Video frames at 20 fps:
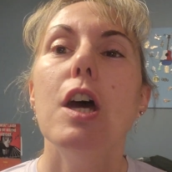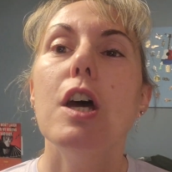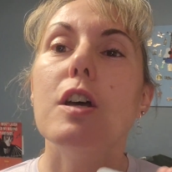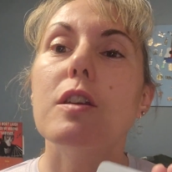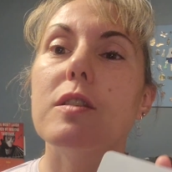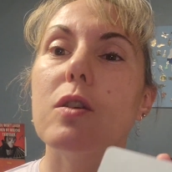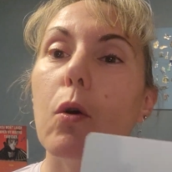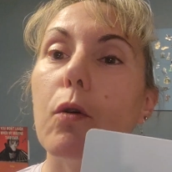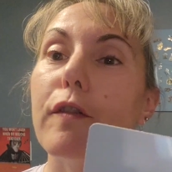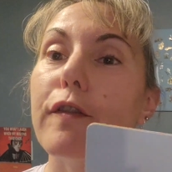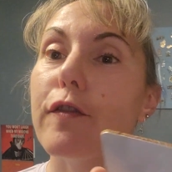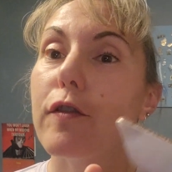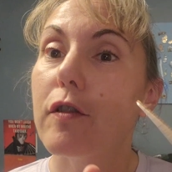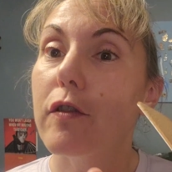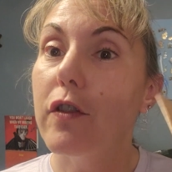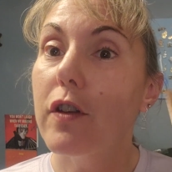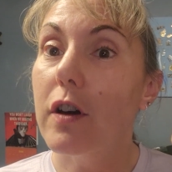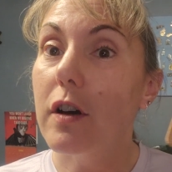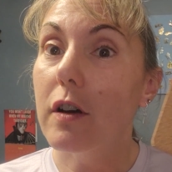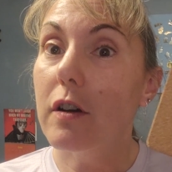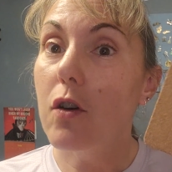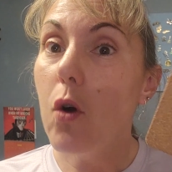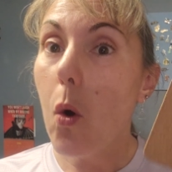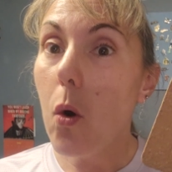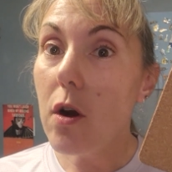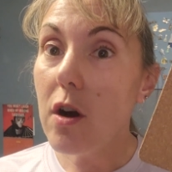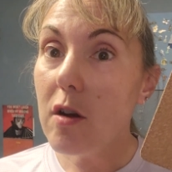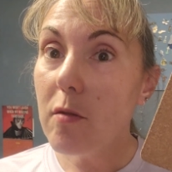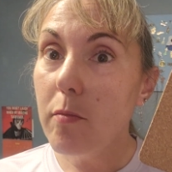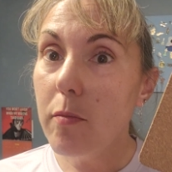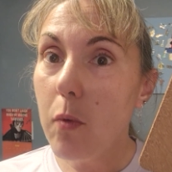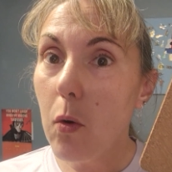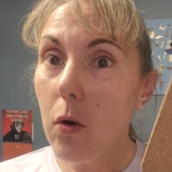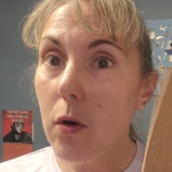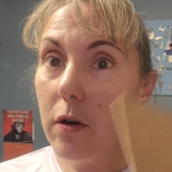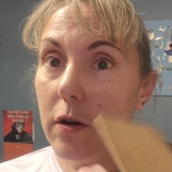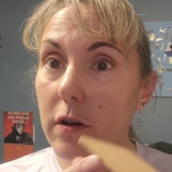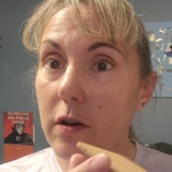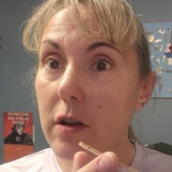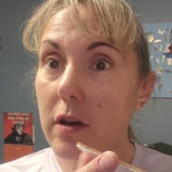So, for the
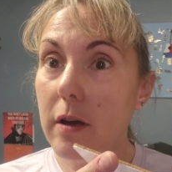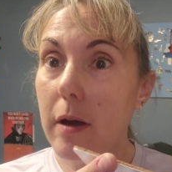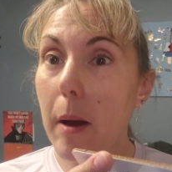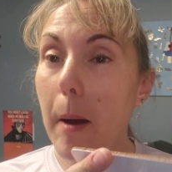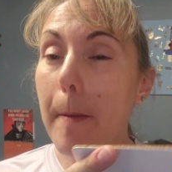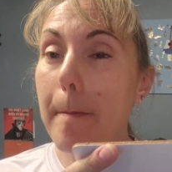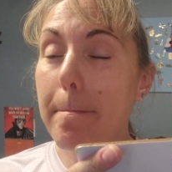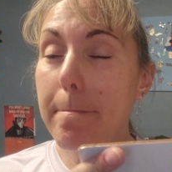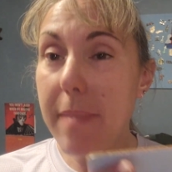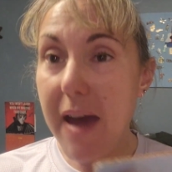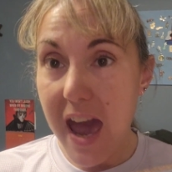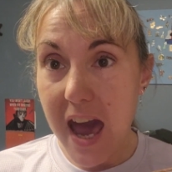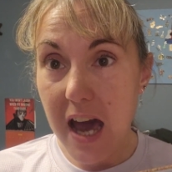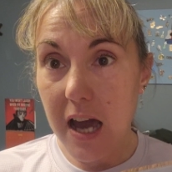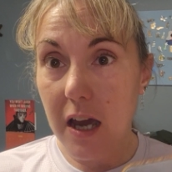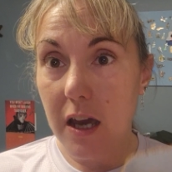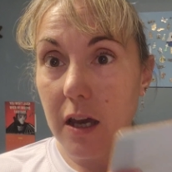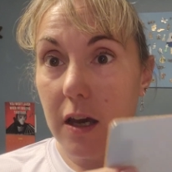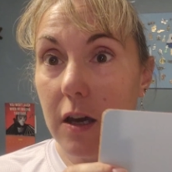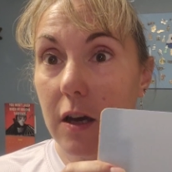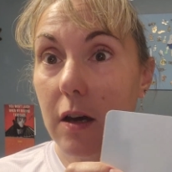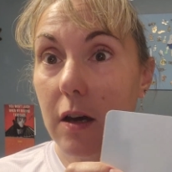corkboard back